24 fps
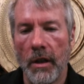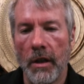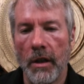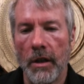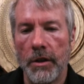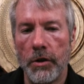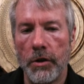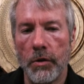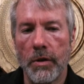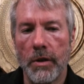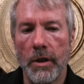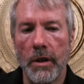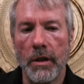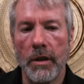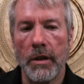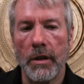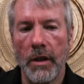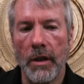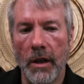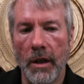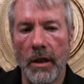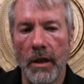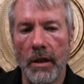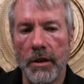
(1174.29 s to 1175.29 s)
You
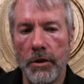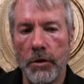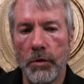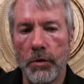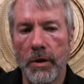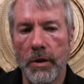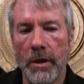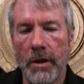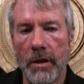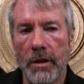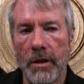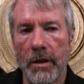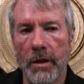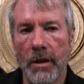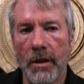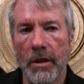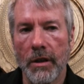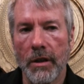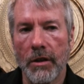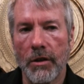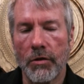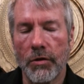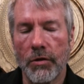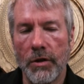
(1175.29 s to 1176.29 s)
can
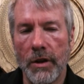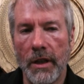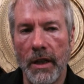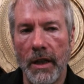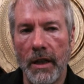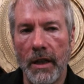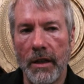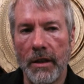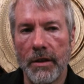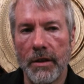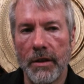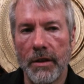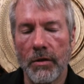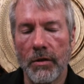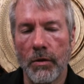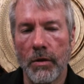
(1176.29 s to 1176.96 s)
create